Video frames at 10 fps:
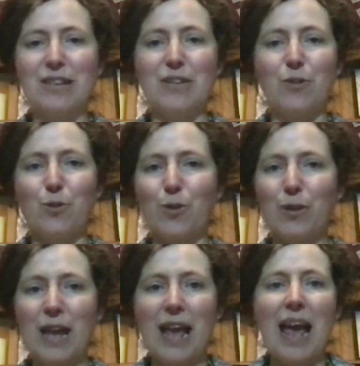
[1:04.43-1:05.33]
at
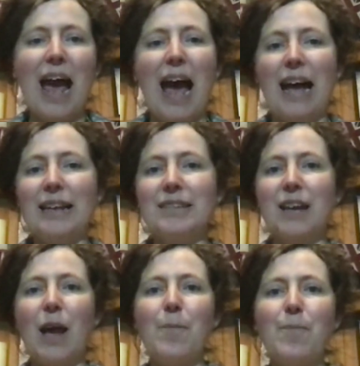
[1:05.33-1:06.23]
Adorn,
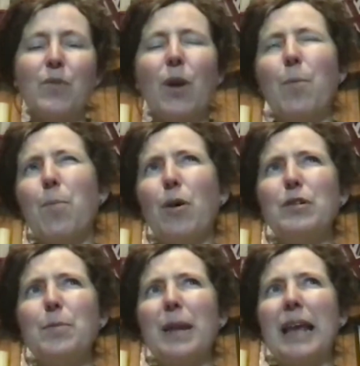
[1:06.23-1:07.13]
and
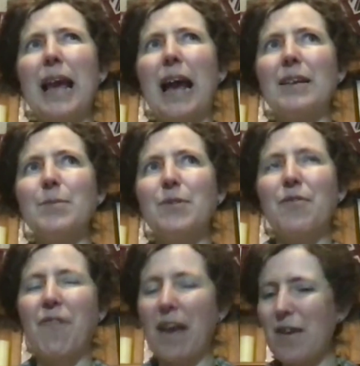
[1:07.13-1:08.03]
possibly Adam's
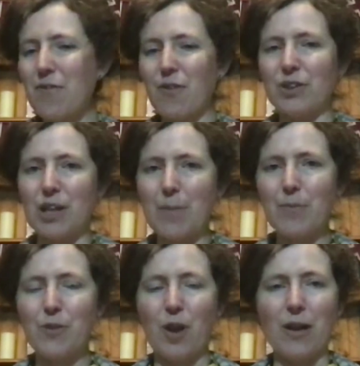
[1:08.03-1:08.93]
favourite
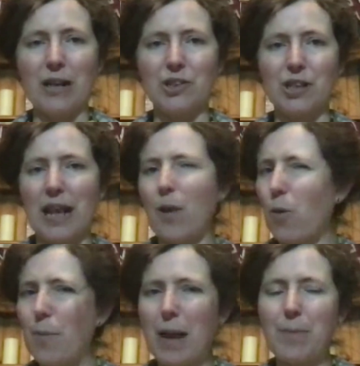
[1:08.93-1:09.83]
gemstone, actually, or
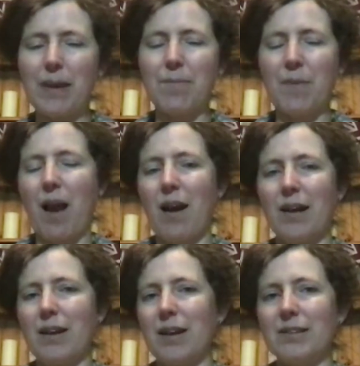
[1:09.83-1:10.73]
maybe
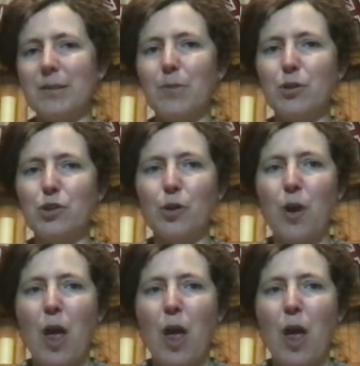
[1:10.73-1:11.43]
kyanite, I'm not sure.